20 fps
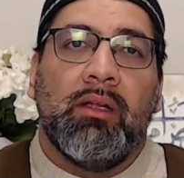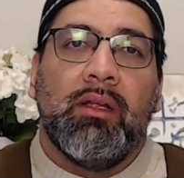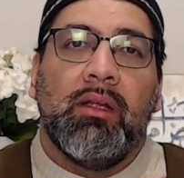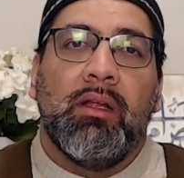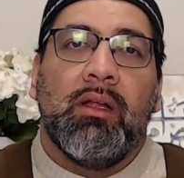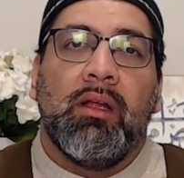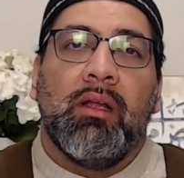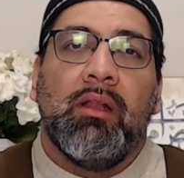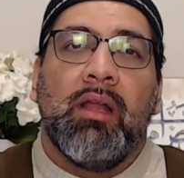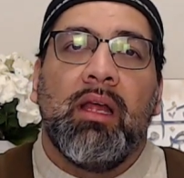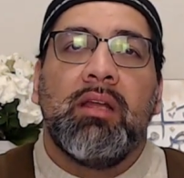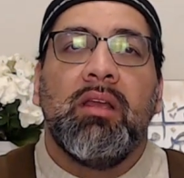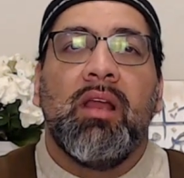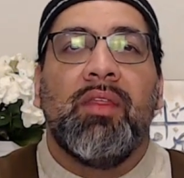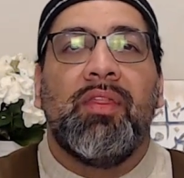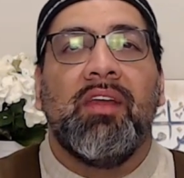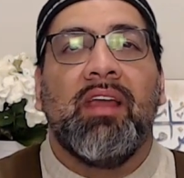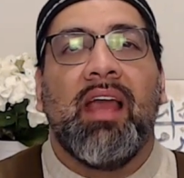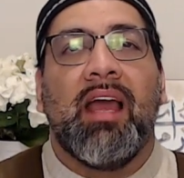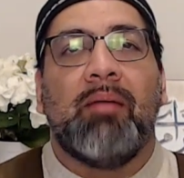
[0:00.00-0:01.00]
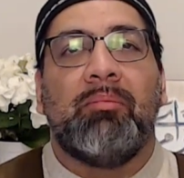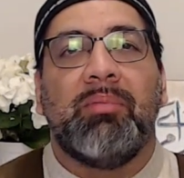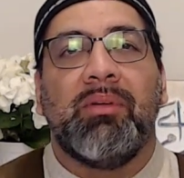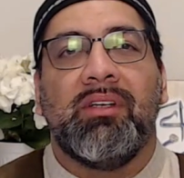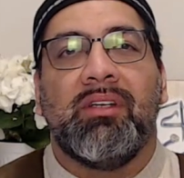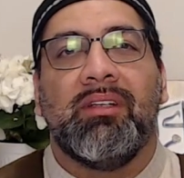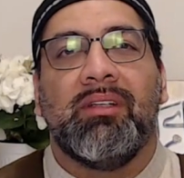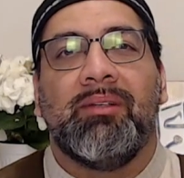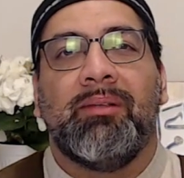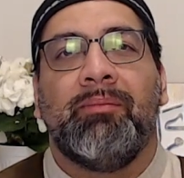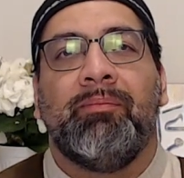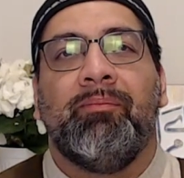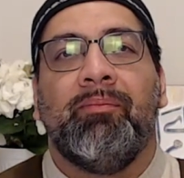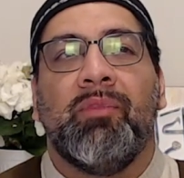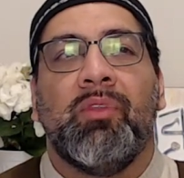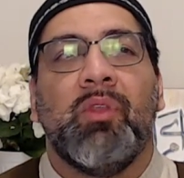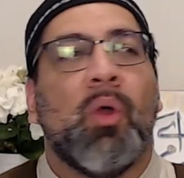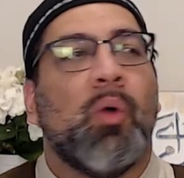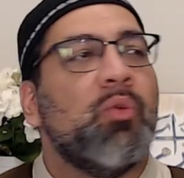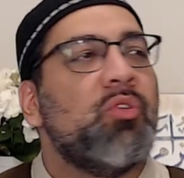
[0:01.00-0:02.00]
Like nothing happened.
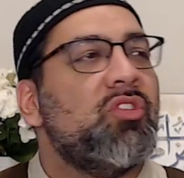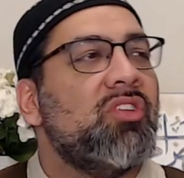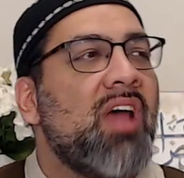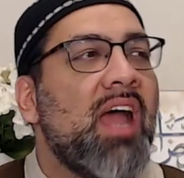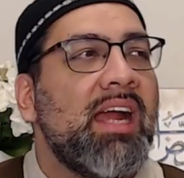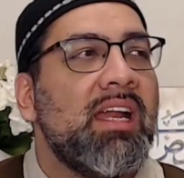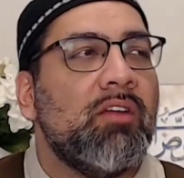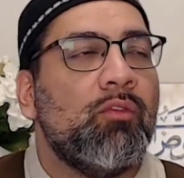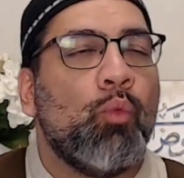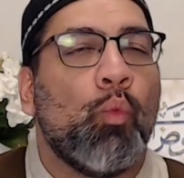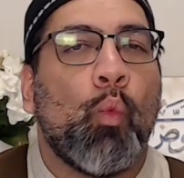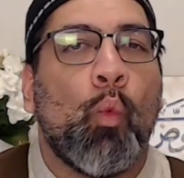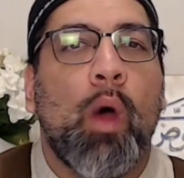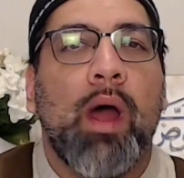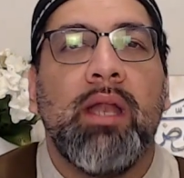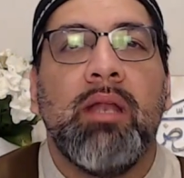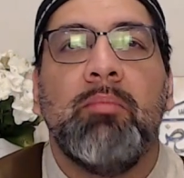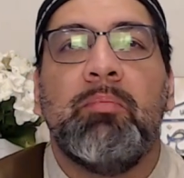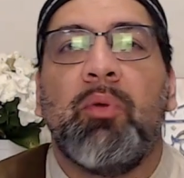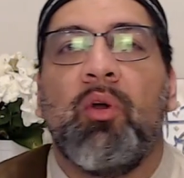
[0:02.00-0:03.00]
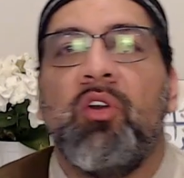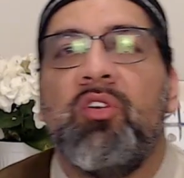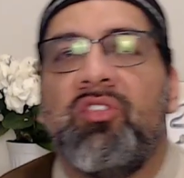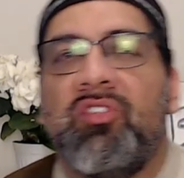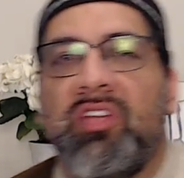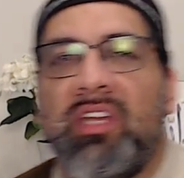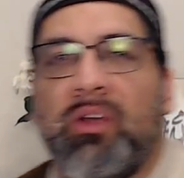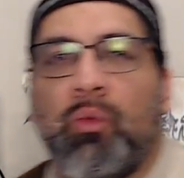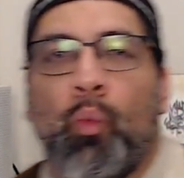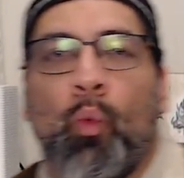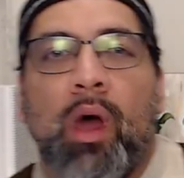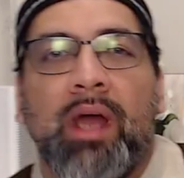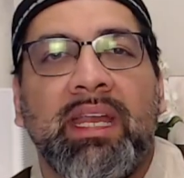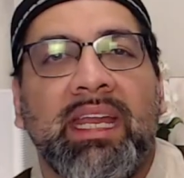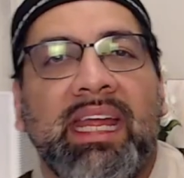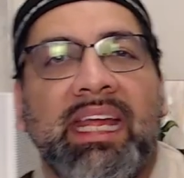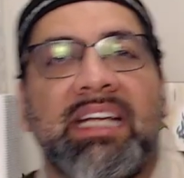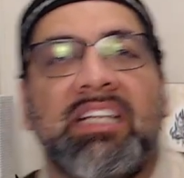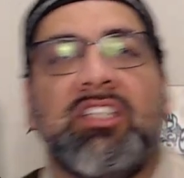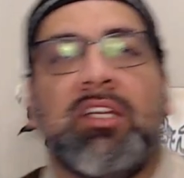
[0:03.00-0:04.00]
No sign of one person, one
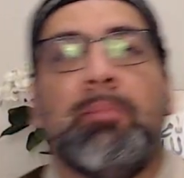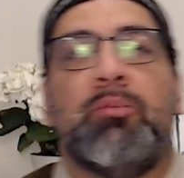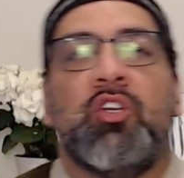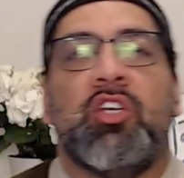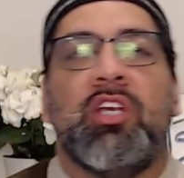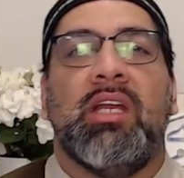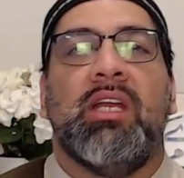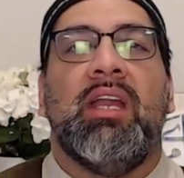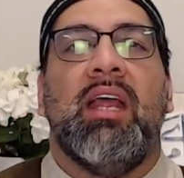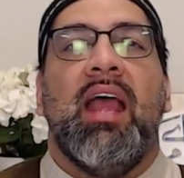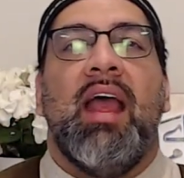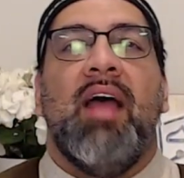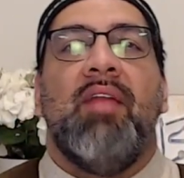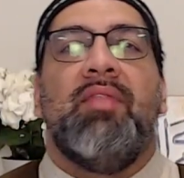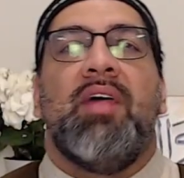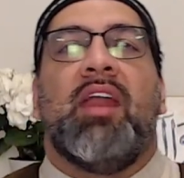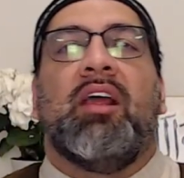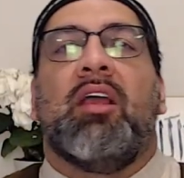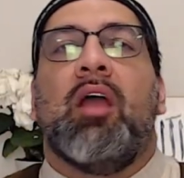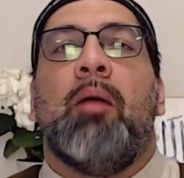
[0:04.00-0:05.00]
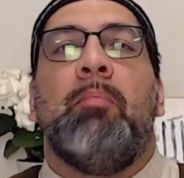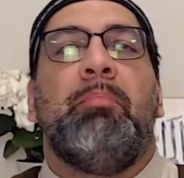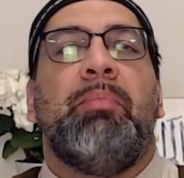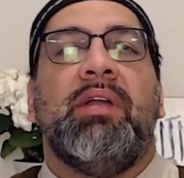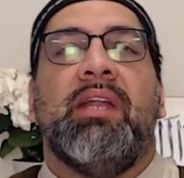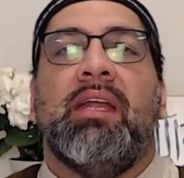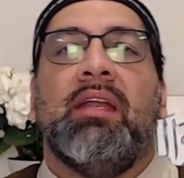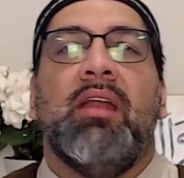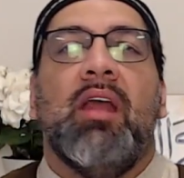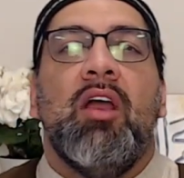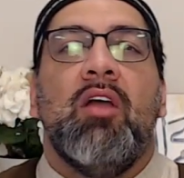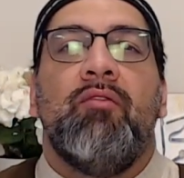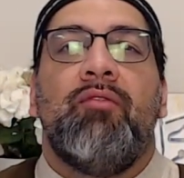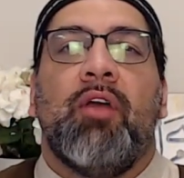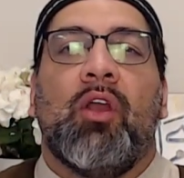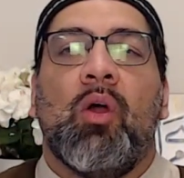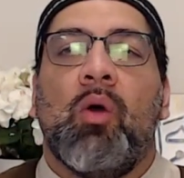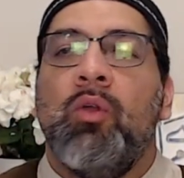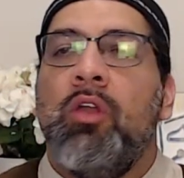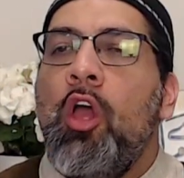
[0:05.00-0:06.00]
Egyptian that accompanied
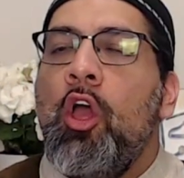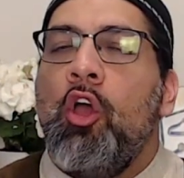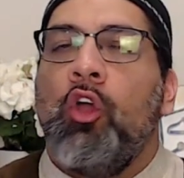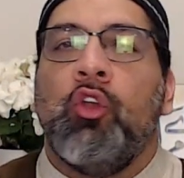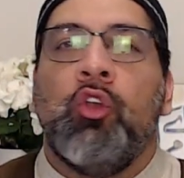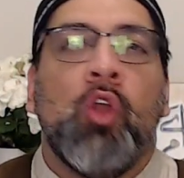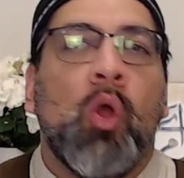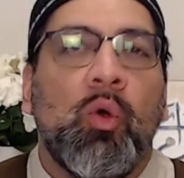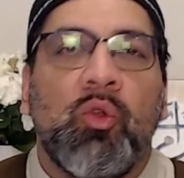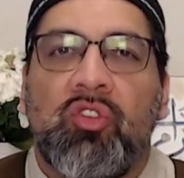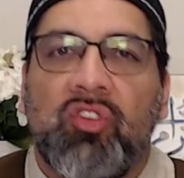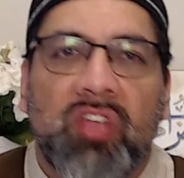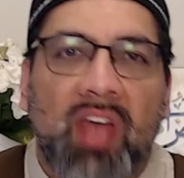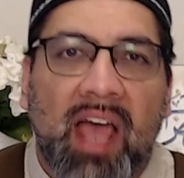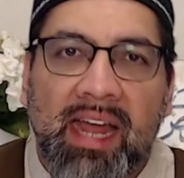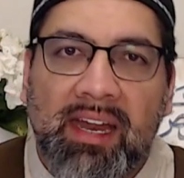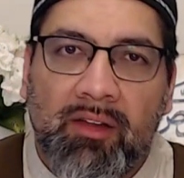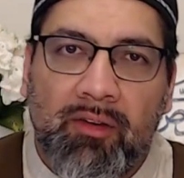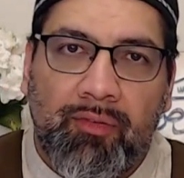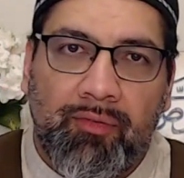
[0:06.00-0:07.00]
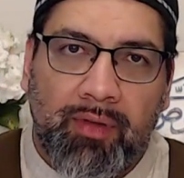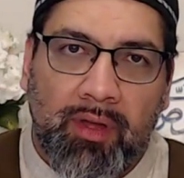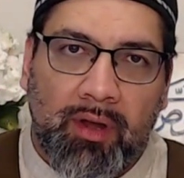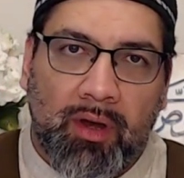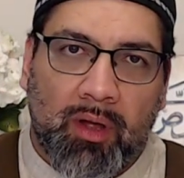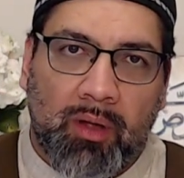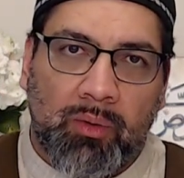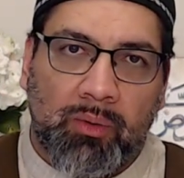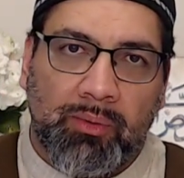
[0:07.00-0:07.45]
Fir'aun. No sign of Fir'aun.